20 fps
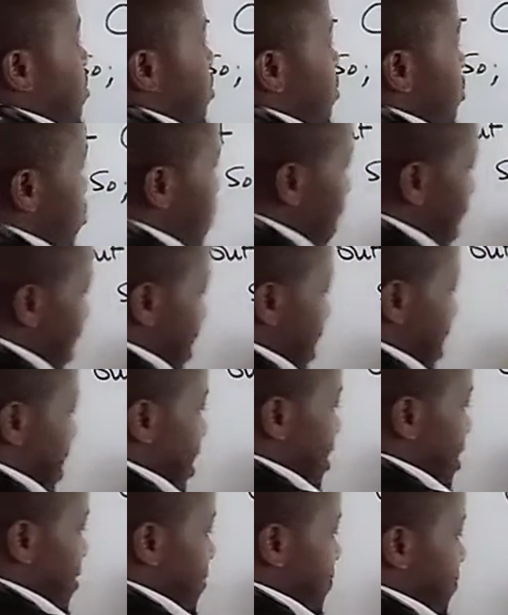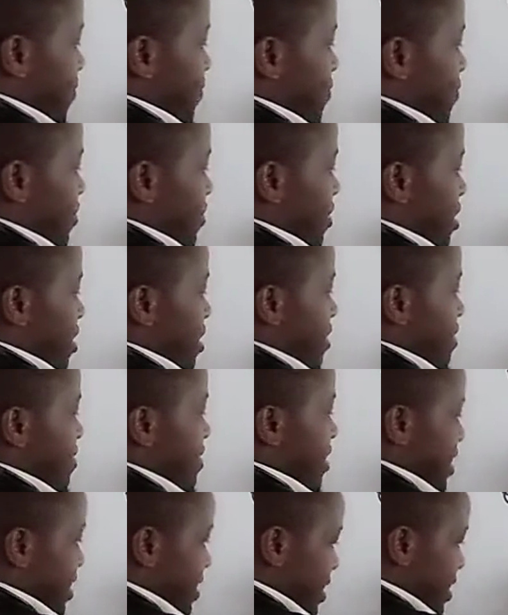So again,
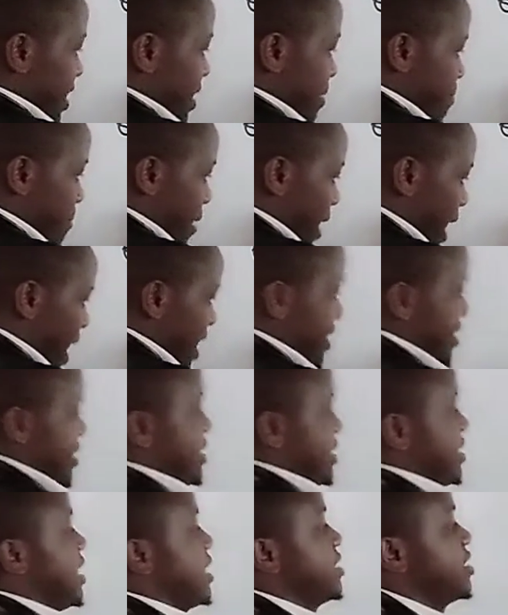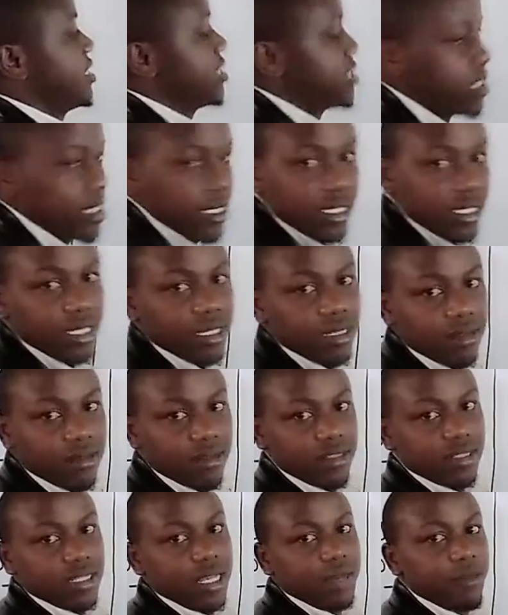this implies that,
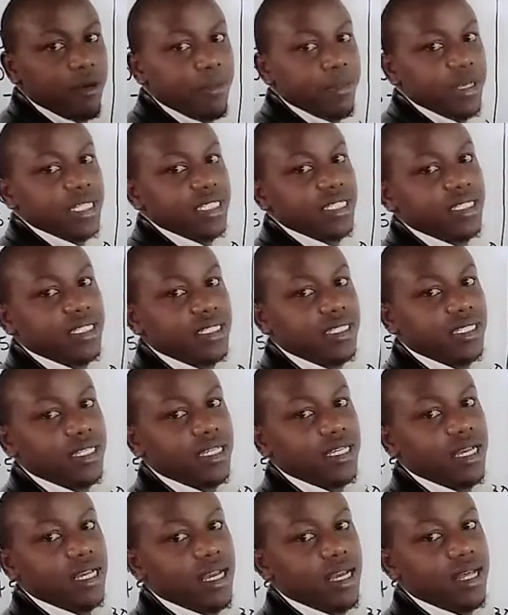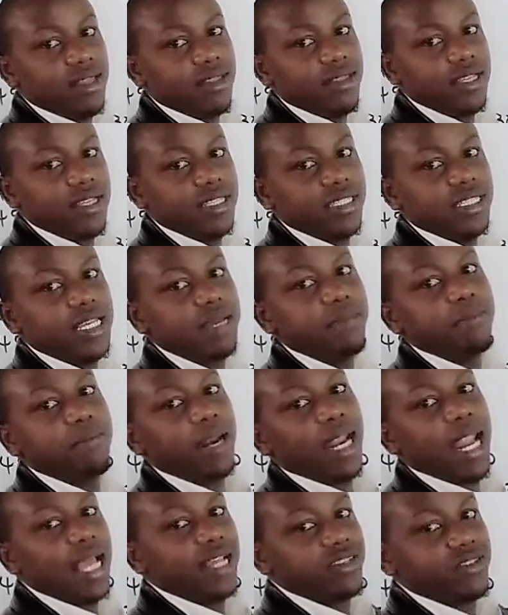symbol means this
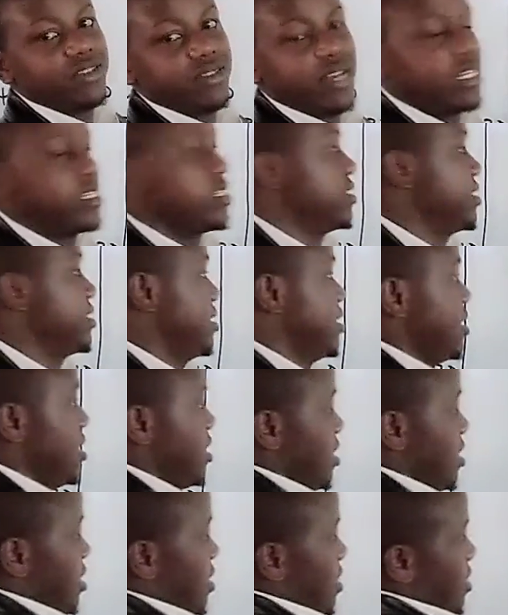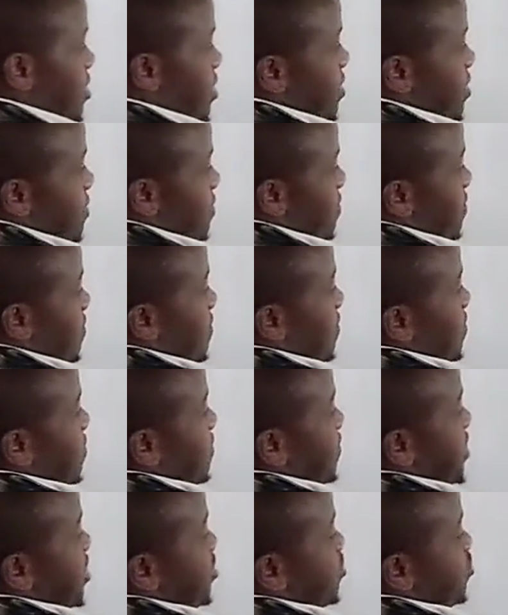implies that
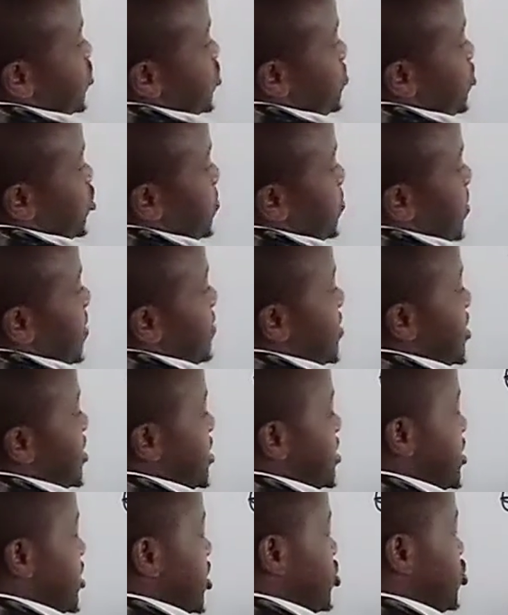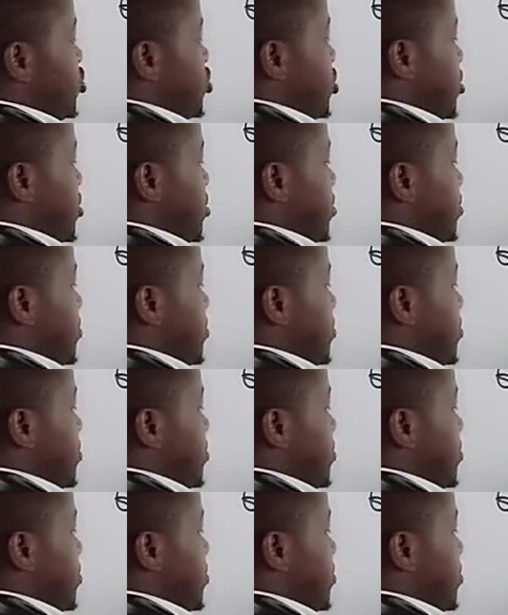we cross multiply with this change in.